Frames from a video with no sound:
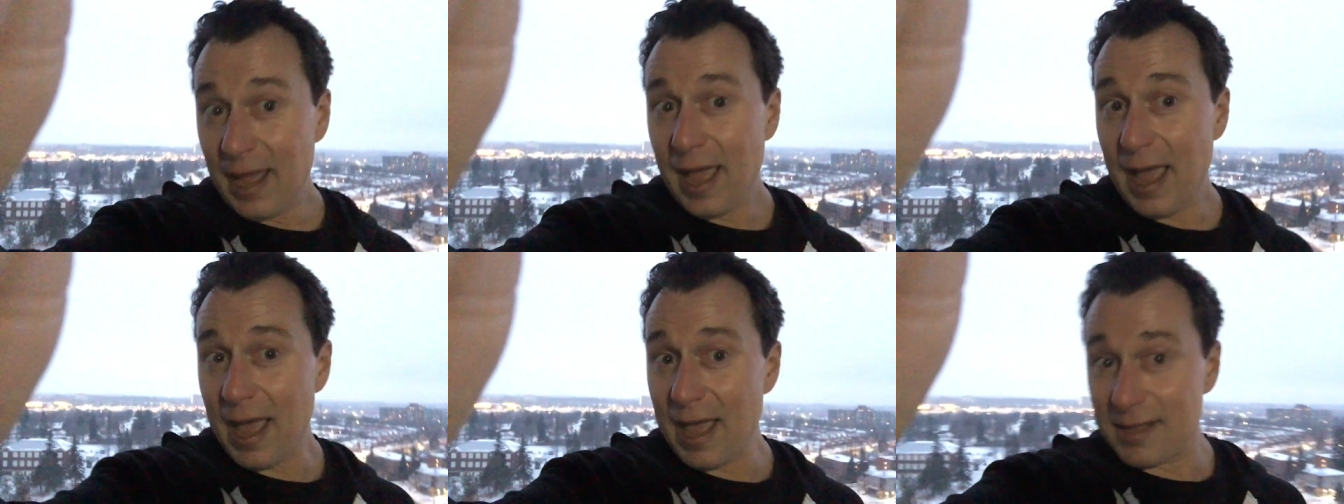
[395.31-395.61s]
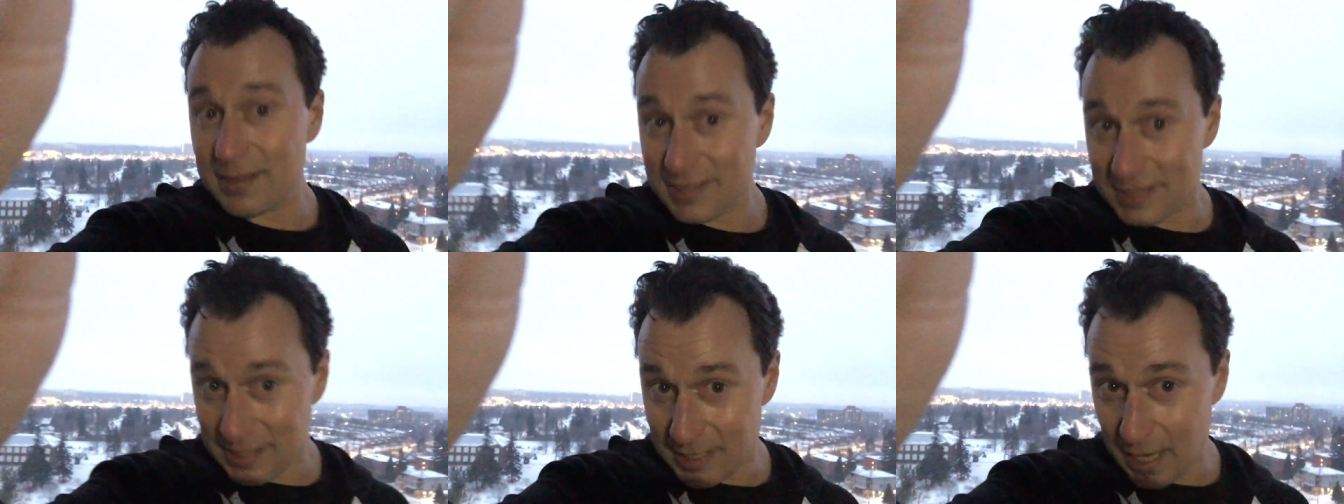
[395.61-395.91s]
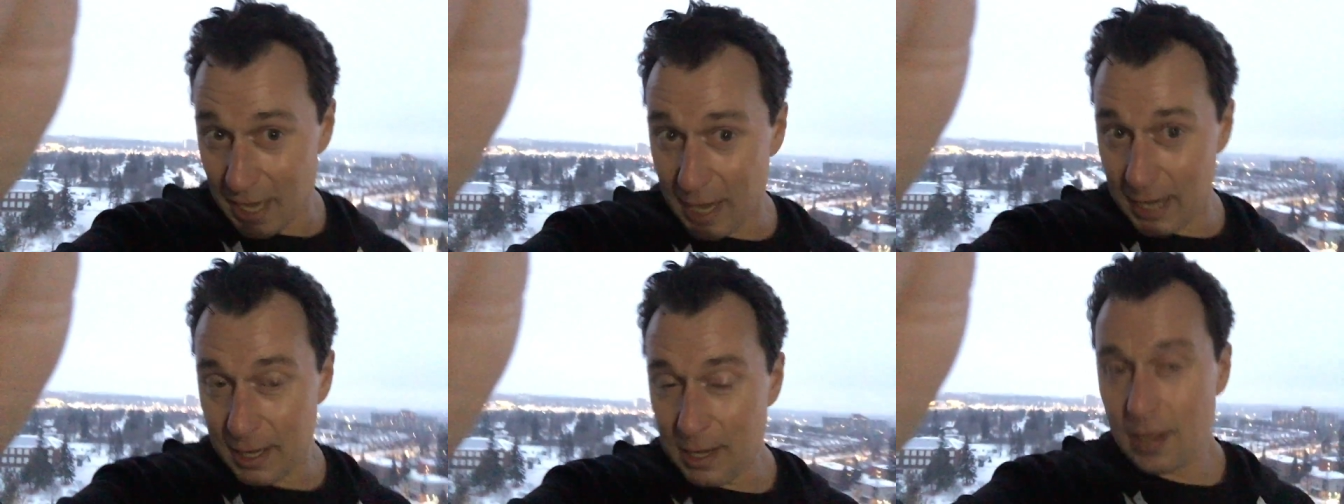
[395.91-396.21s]
and
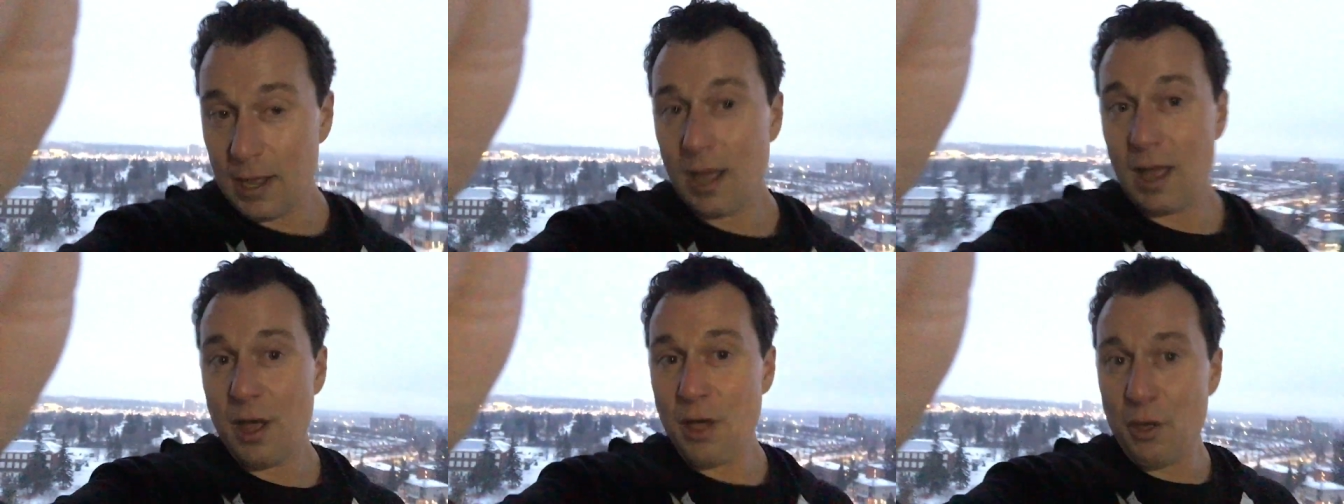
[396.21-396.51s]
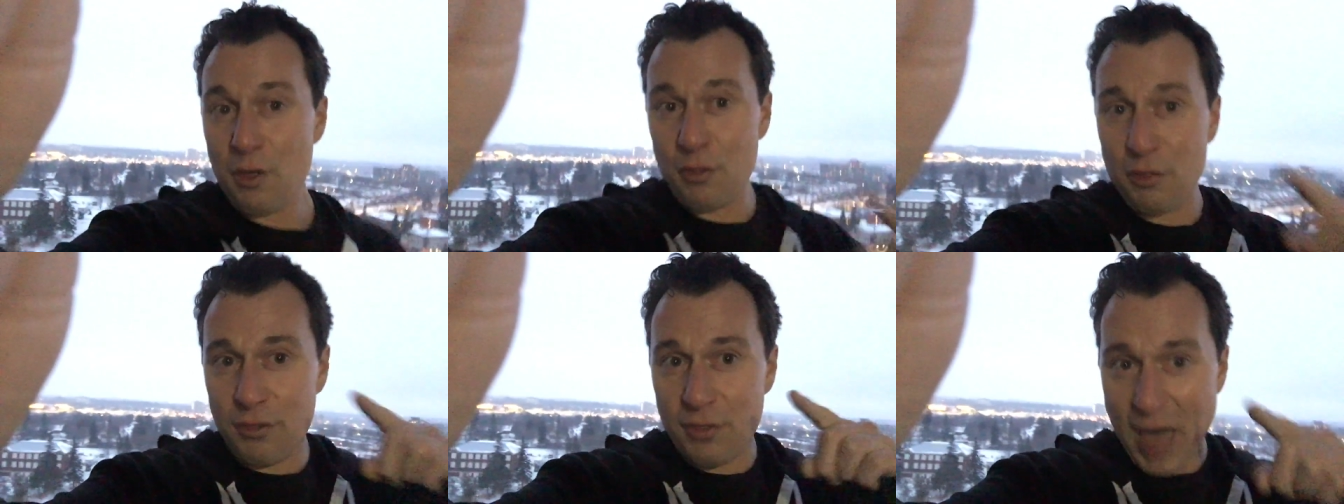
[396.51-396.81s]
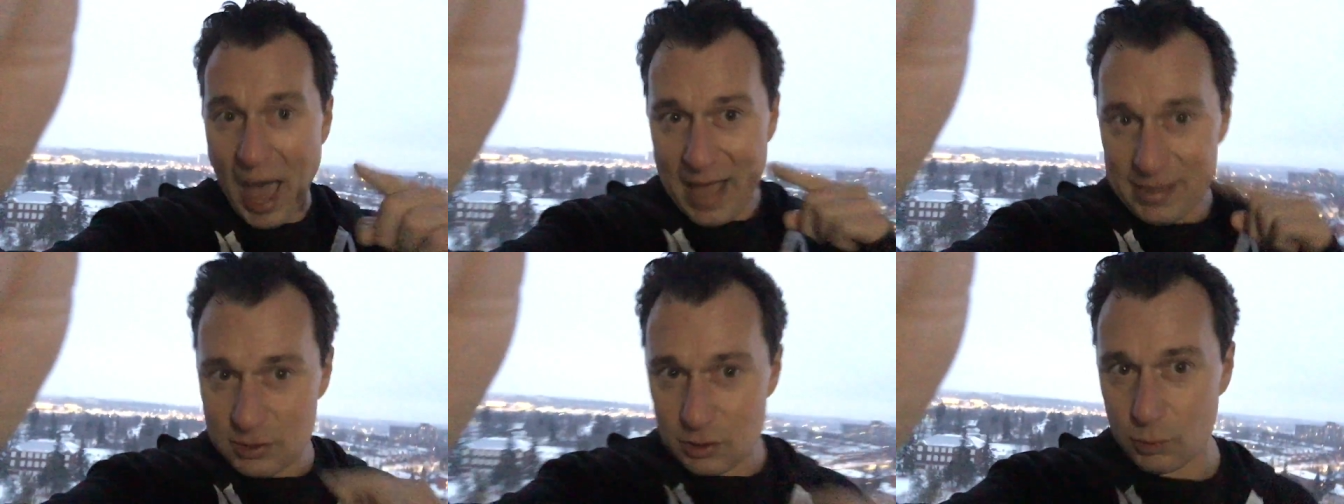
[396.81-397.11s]
say,
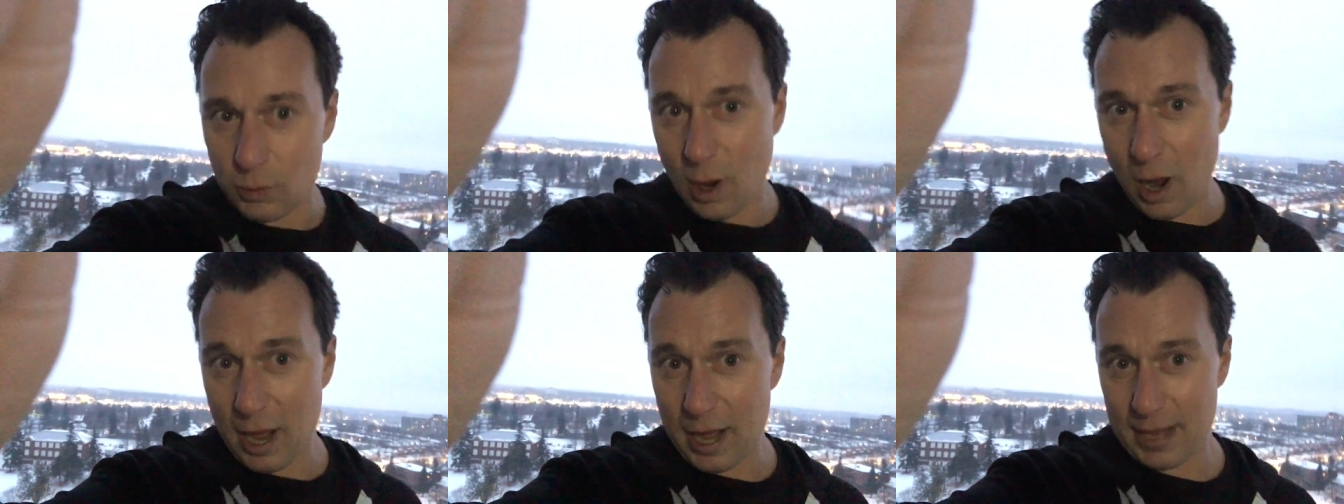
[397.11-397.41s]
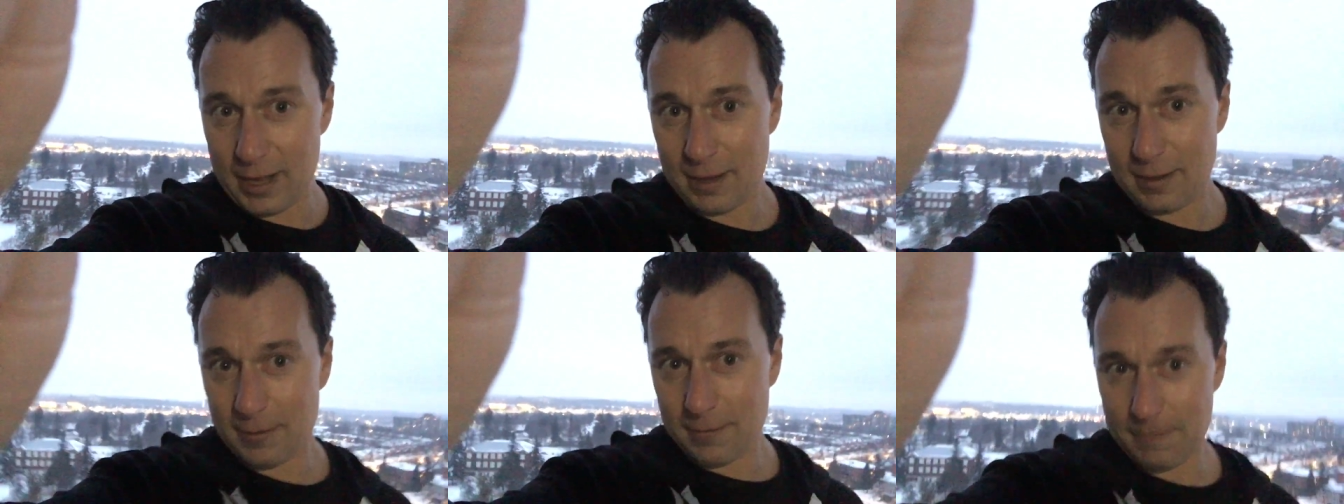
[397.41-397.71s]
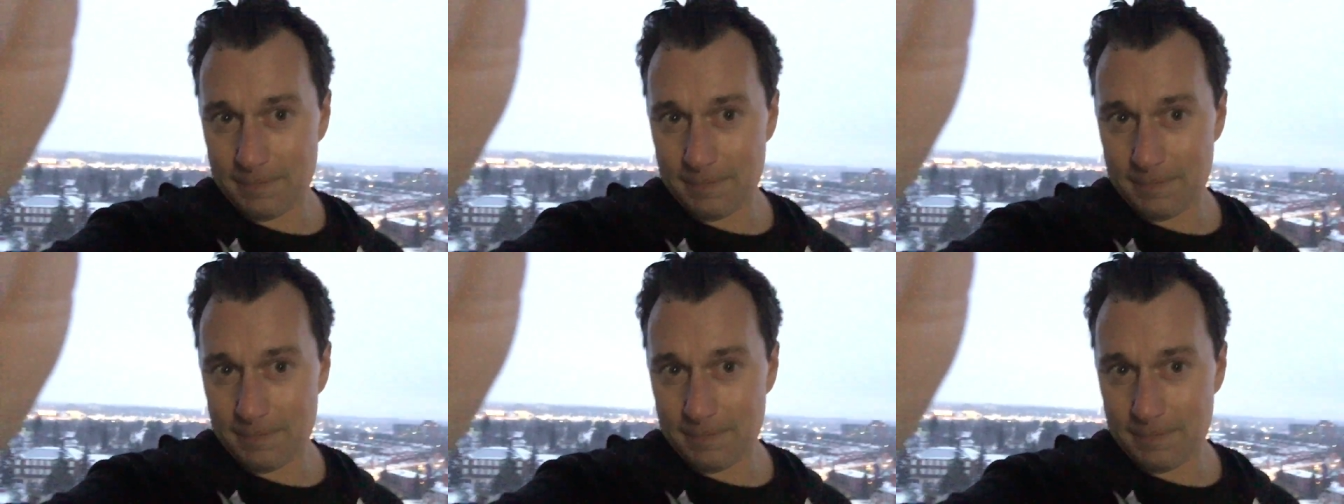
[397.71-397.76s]
that's why.